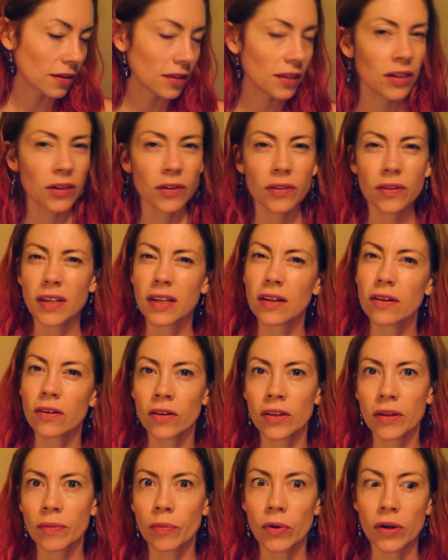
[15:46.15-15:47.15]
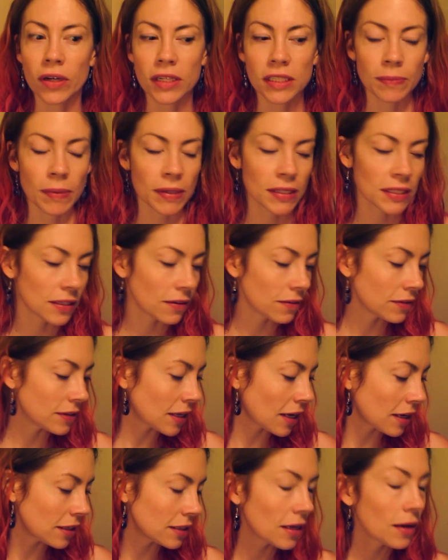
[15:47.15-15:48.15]
you know, like on the more expensive
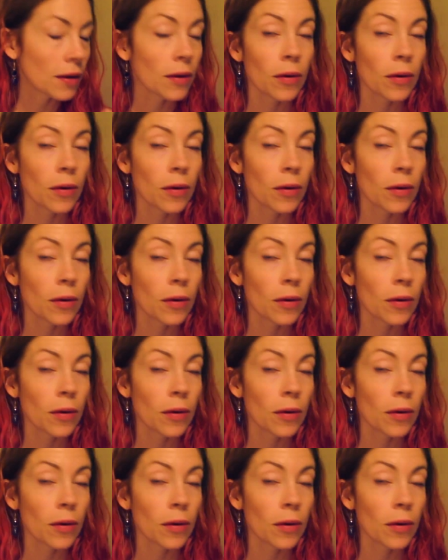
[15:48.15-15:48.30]
side.